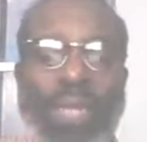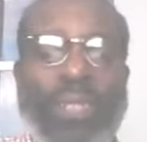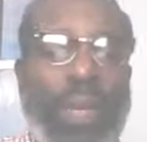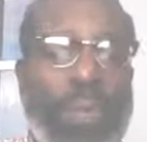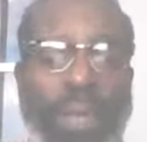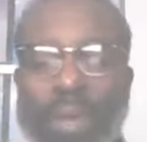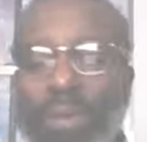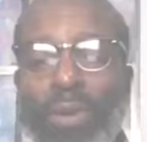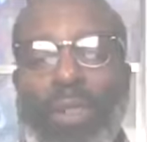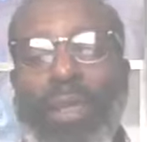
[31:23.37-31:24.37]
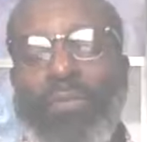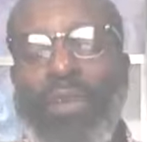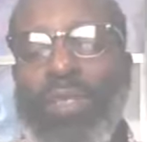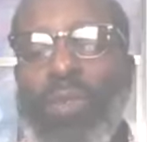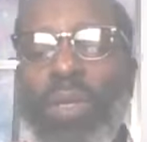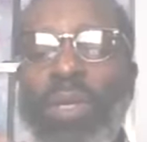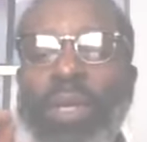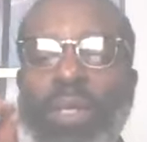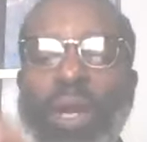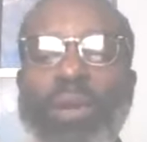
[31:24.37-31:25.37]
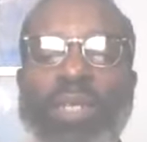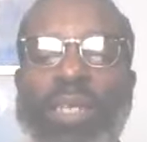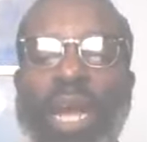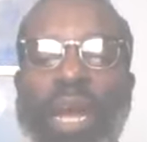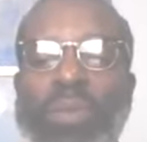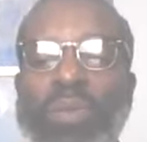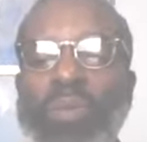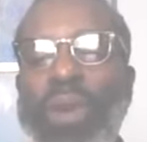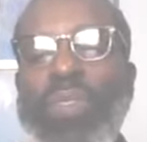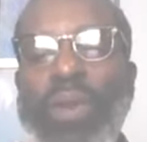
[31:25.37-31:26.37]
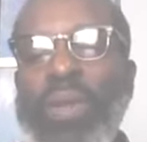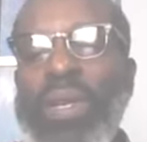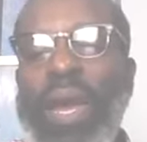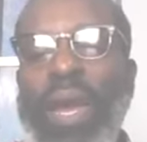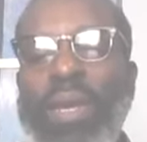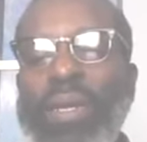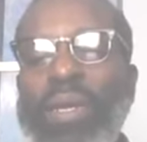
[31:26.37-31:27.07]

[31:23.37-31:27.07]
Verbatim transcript: Tammy Lane, you're going to love this one. Turn to Psalms 139.